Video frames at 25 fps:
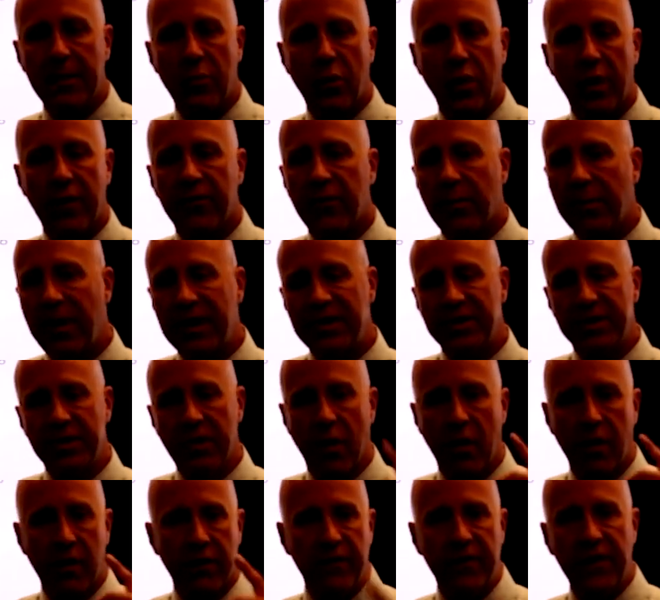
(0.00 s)
get more
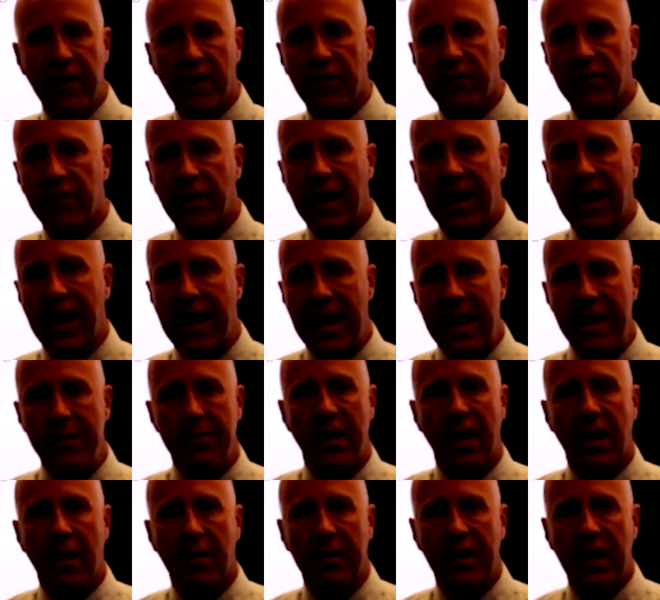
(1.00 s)
information, or feel free
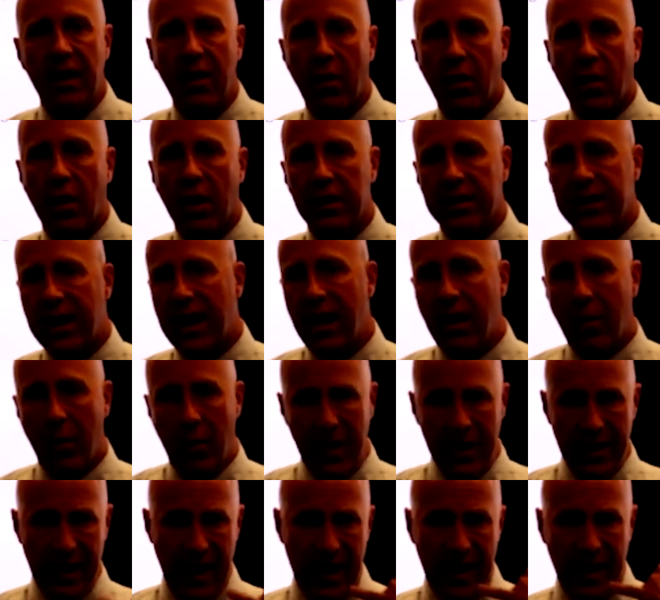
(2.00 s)
to email me or
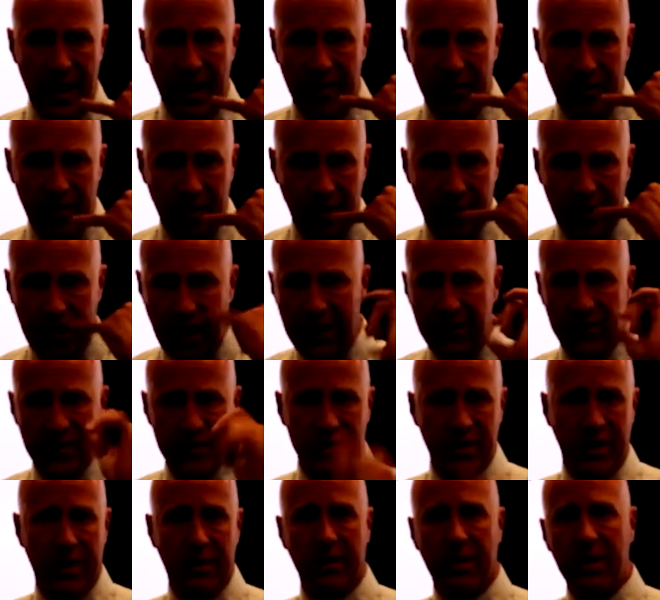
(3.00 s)
dial 1-900
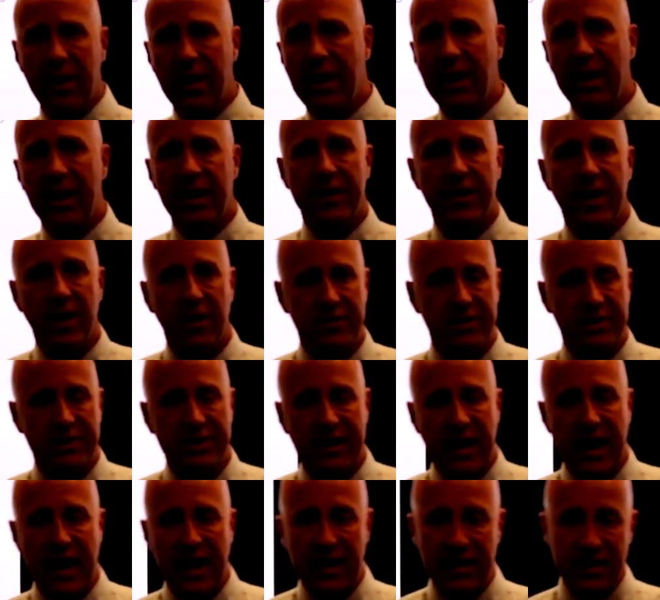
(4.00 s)
looking for trouble.
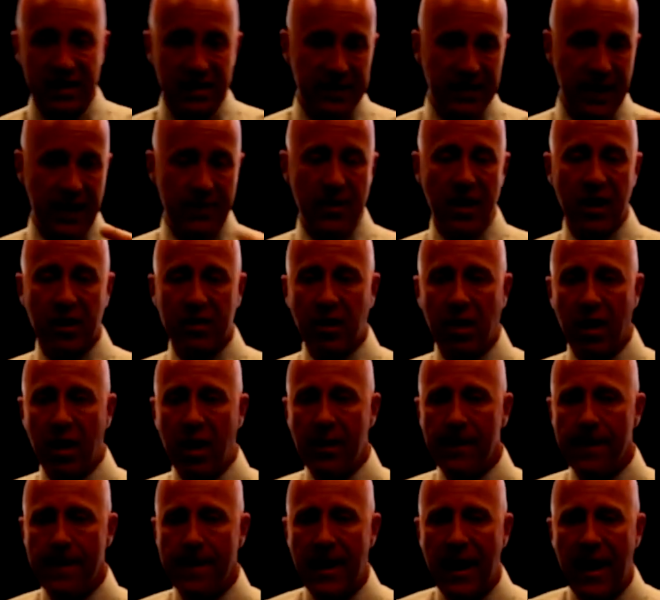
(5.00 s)
No, just kidding. Just give me a
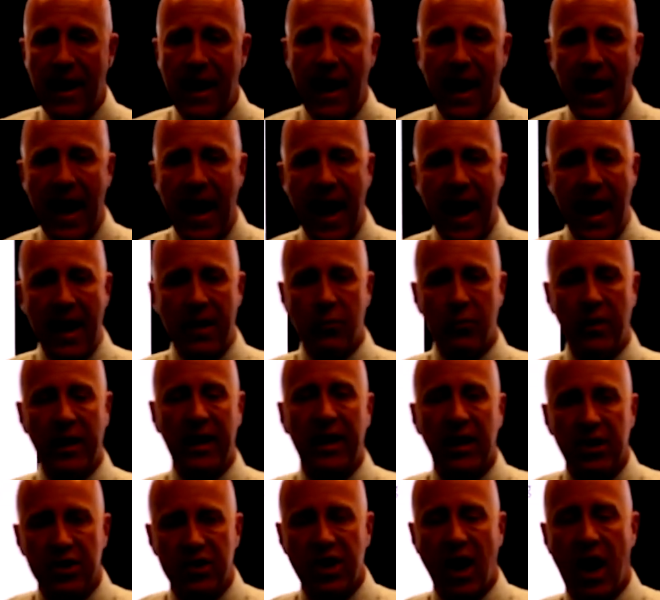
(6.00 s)
call
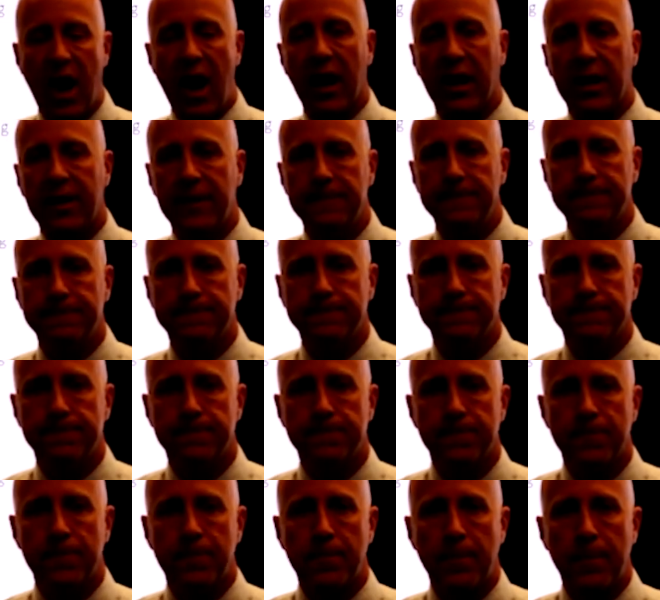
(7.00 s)
and we can talk.
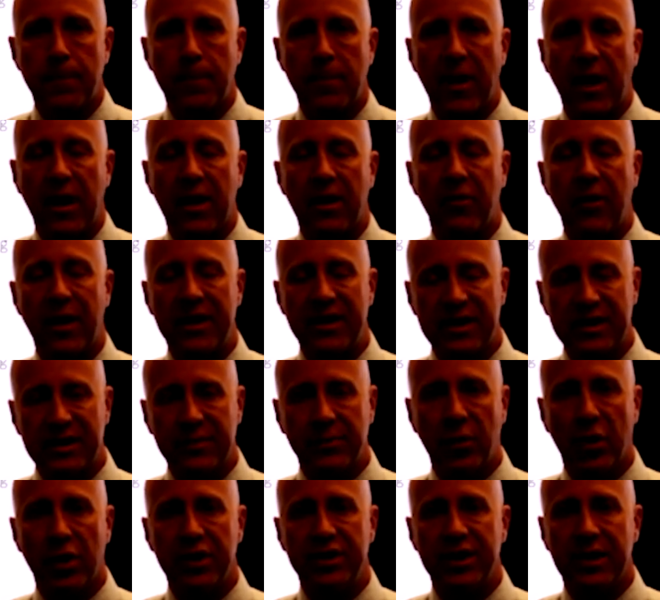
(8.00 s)
Great
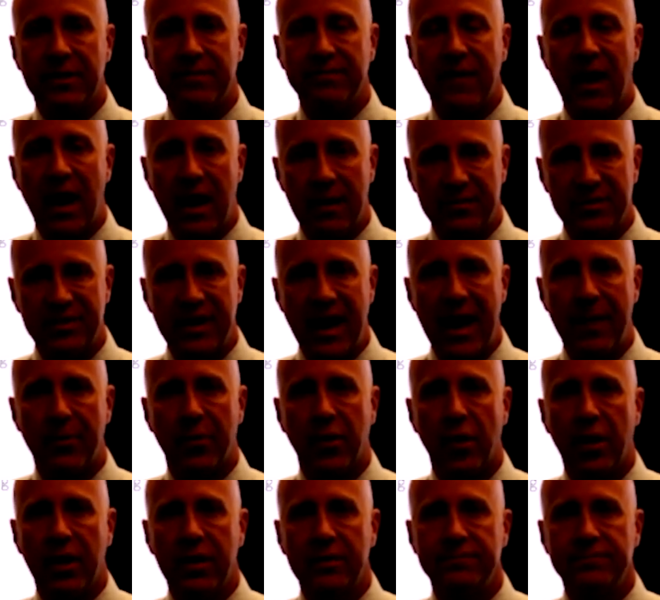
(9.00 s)
to support you. I'm
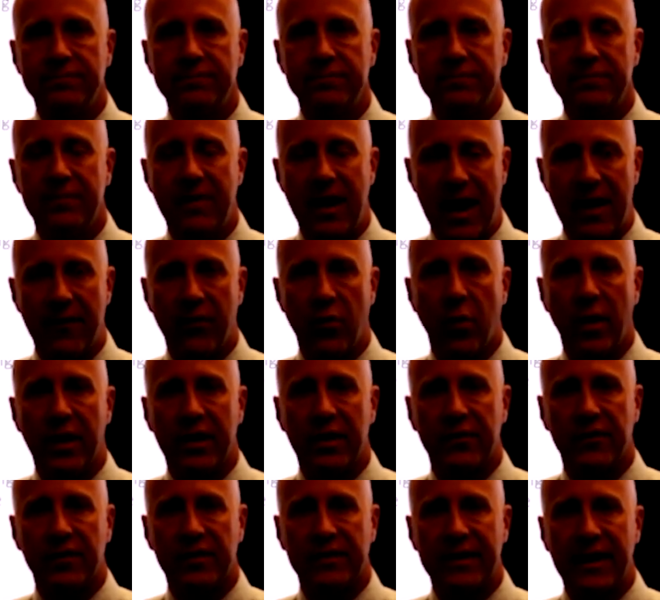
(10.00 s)
Stan Prueitt. Have a
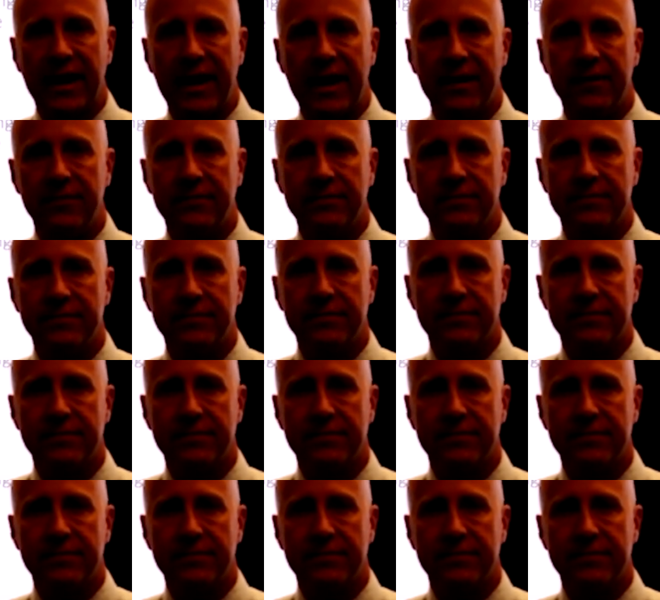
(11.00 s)
wonderful day.